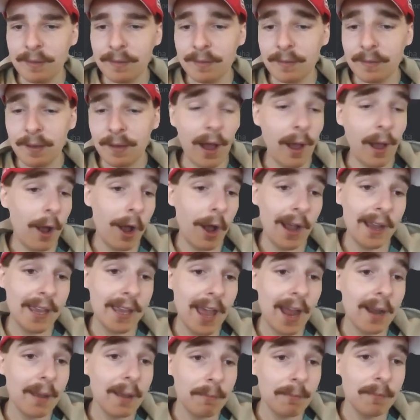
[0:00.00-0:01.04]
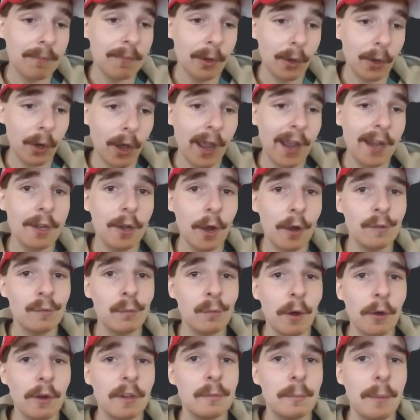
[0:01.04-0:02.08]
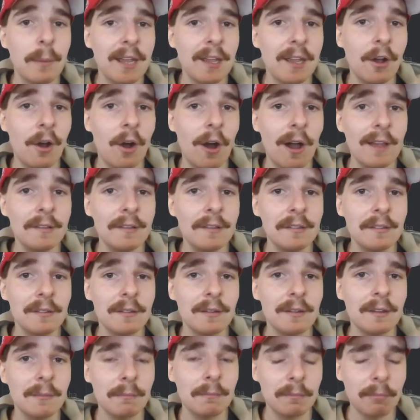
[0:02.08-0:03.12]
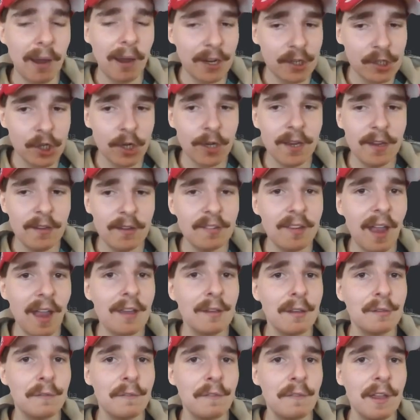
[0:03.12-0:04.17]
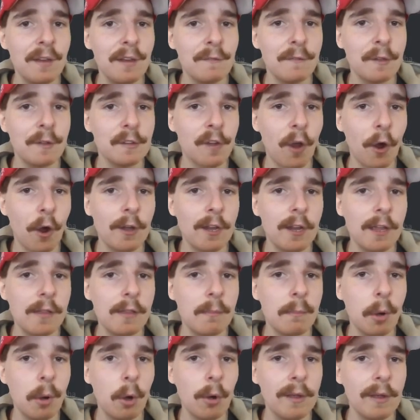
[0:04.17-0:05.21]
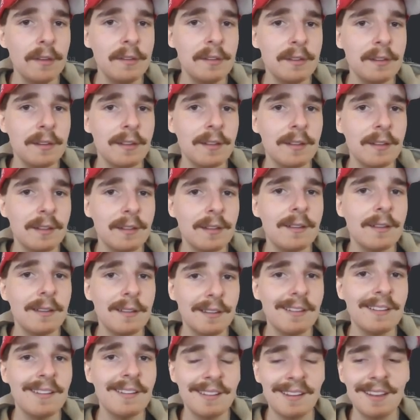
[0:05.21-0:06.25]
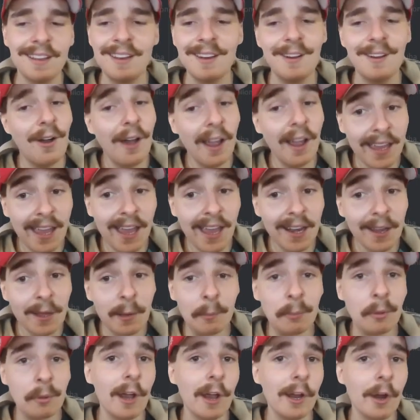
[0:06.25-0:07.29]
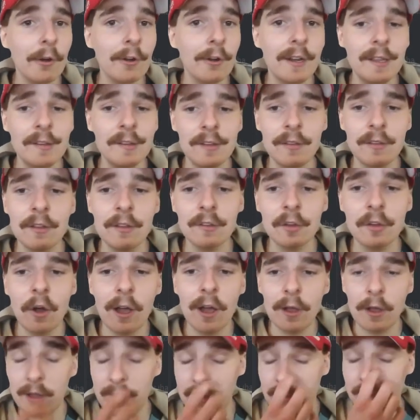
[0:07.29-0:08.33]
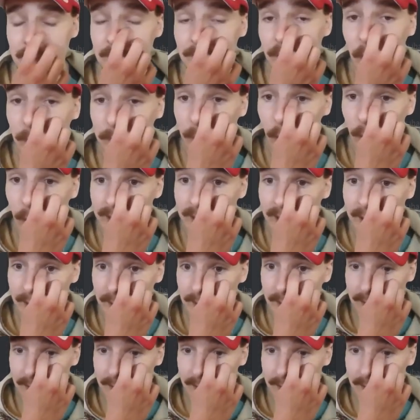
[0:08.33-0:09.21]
I get him. You know, he knows where his money lies. make sure he stays fit for Donny and the boys. And I get it. Priorities in the top order.